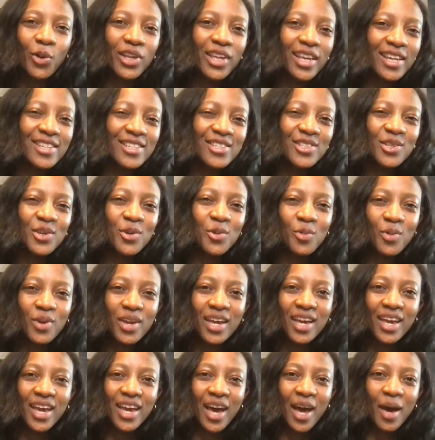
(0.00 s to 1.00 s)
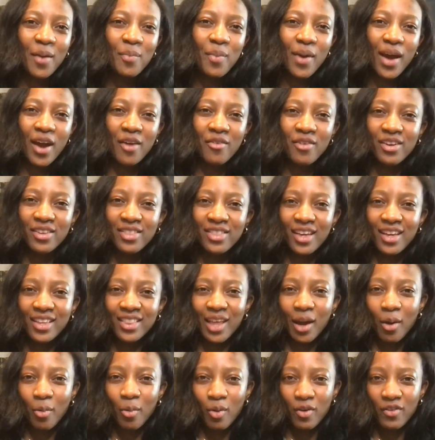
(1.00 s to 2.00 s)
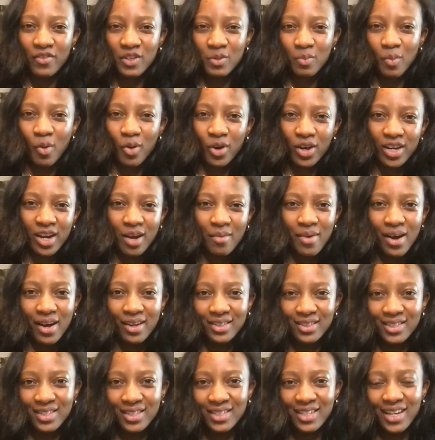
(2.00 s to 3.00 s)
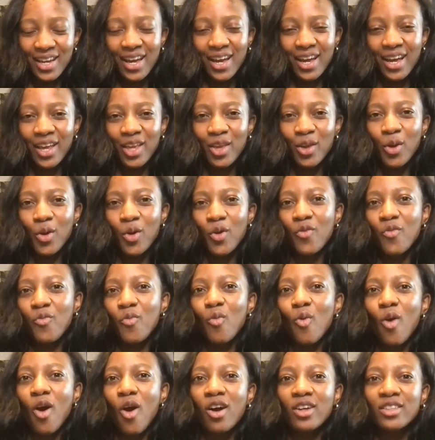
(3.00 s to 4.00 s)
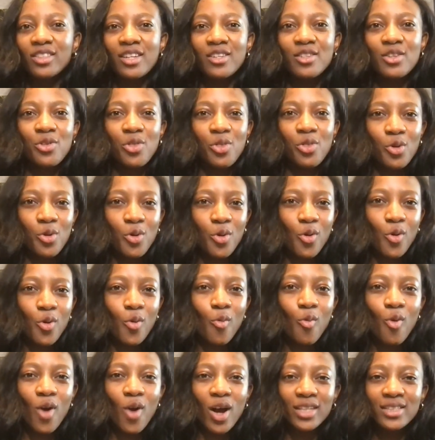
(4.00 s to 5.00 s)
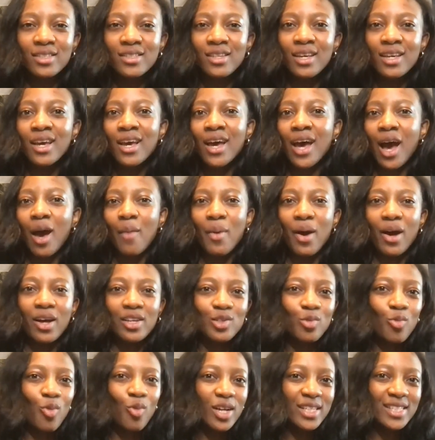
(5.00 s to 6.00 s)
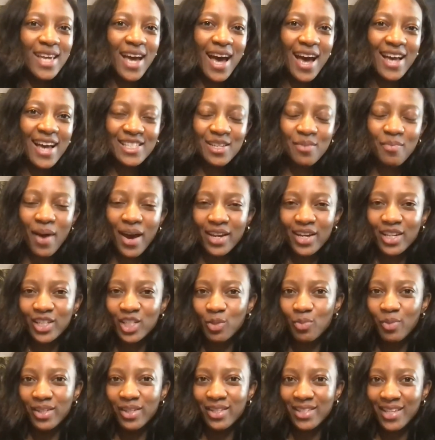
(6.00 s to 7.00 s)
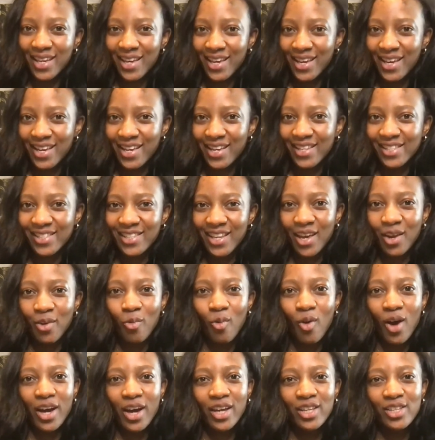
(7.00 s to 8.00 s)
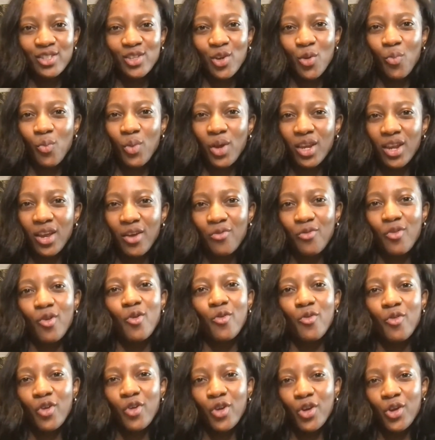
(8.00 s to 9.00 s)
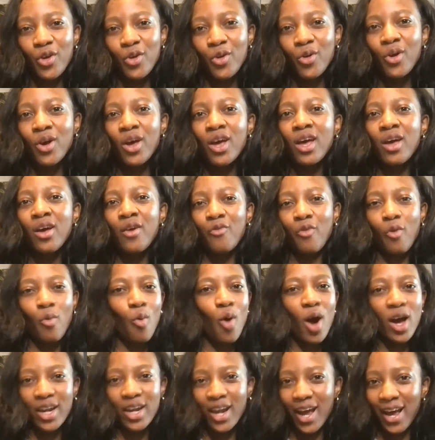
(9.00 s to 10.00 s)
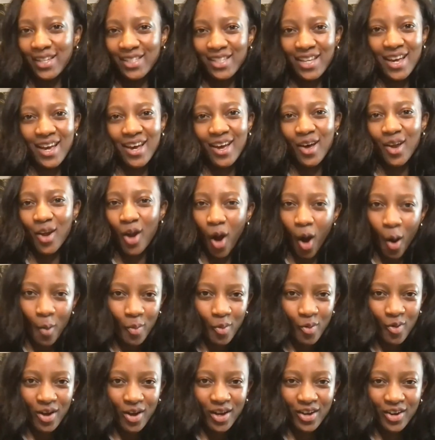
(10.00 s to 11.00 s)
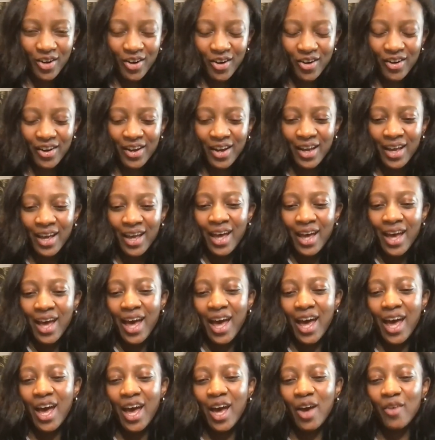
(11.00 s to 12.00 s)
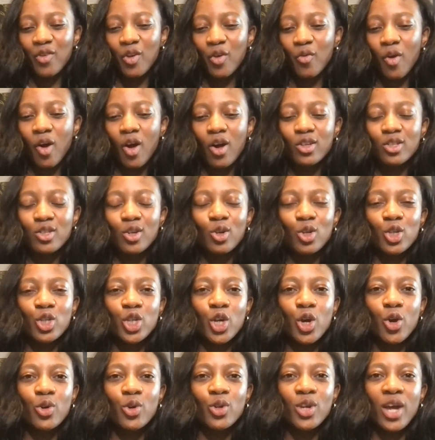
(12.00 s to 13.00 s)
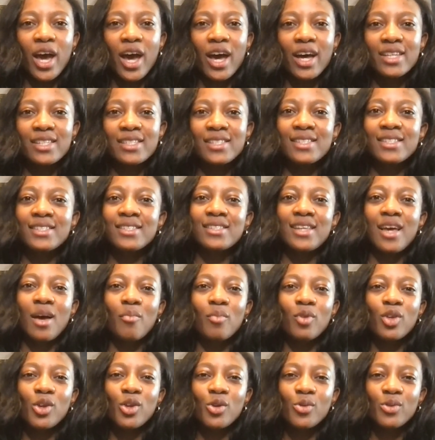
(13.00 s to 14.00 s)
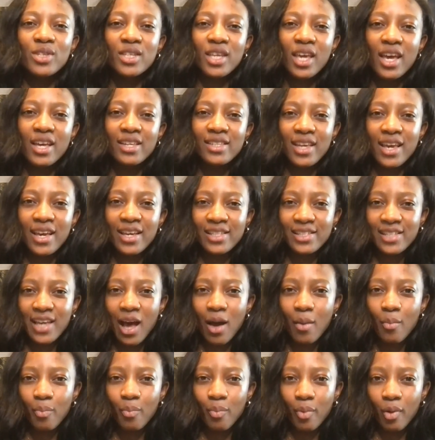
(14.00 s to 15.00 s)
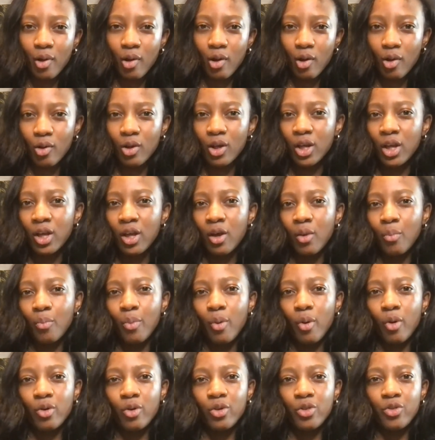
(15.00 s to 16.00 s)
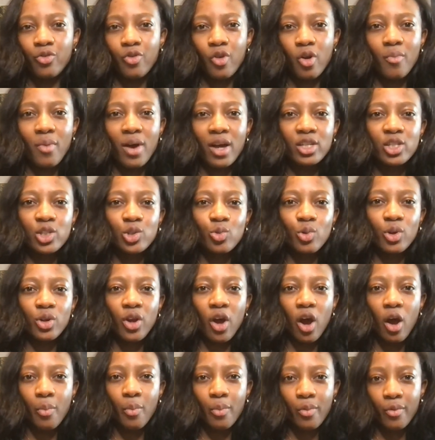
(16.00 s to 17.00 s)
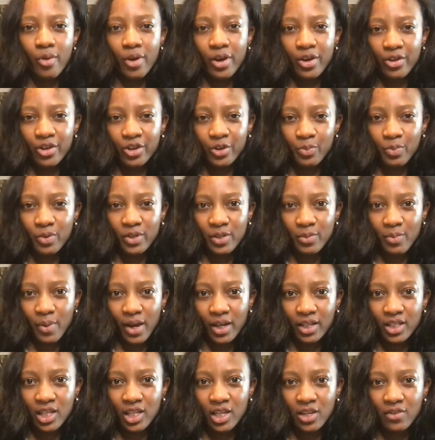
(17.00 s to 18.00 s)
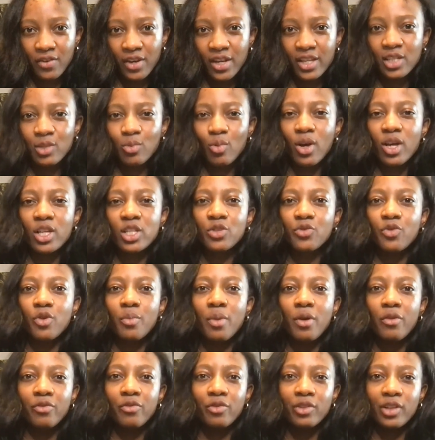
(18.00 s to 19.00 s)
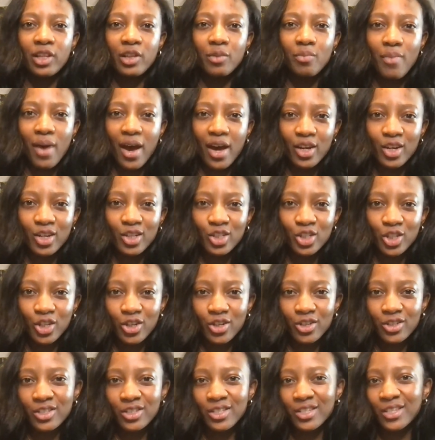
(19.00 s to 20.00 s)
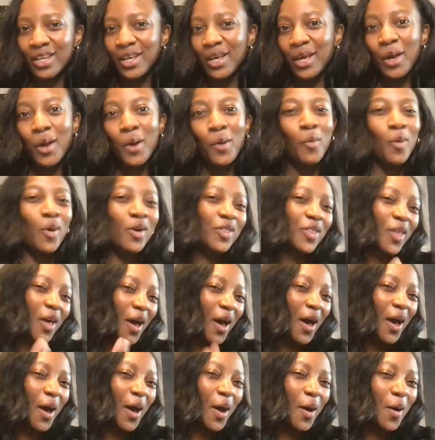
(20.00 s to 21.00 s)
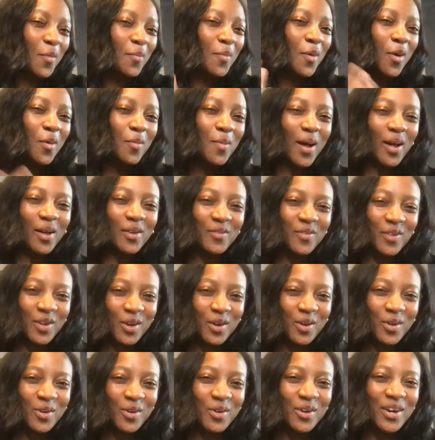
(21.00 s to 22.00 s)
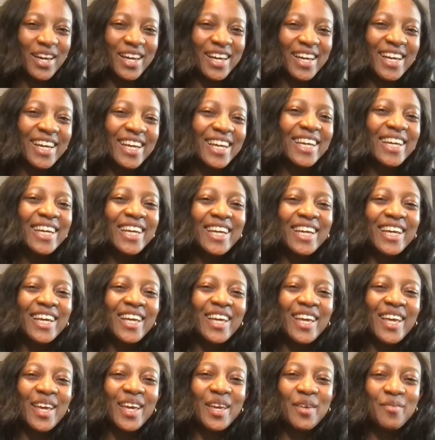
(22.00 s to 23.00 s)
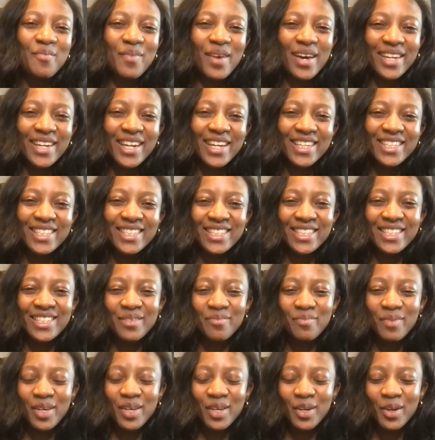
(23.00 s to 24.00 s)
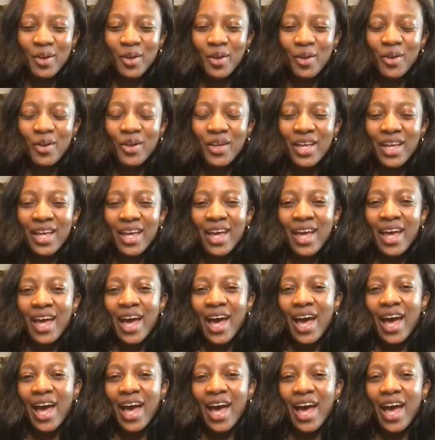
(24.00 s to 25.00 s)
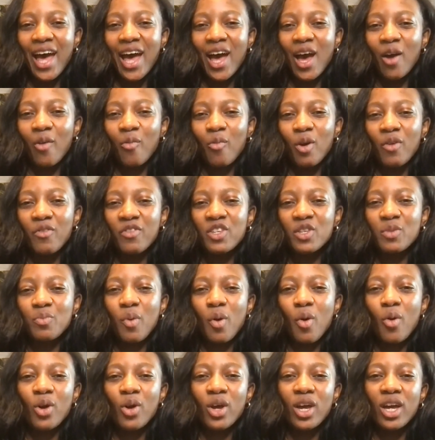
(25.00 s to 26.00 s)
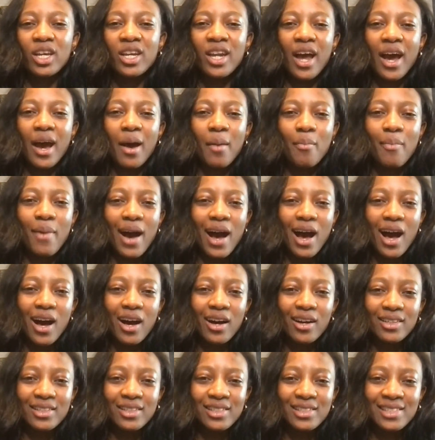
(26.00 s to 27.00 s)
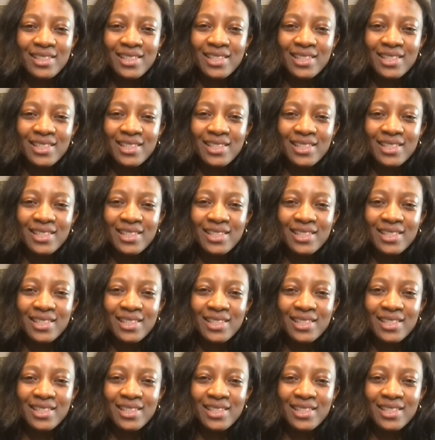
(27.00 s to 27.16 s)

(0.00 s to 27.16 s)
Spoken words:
just to recap everything that we've spoken about today, you've walked us through what task management is and why it's so meaningful for you, for one, as an operator. You also showed us some use case example, both from a street operator's perspective as well as from a fleet manager's, with a mobile view embedded in the middle. We've spoken about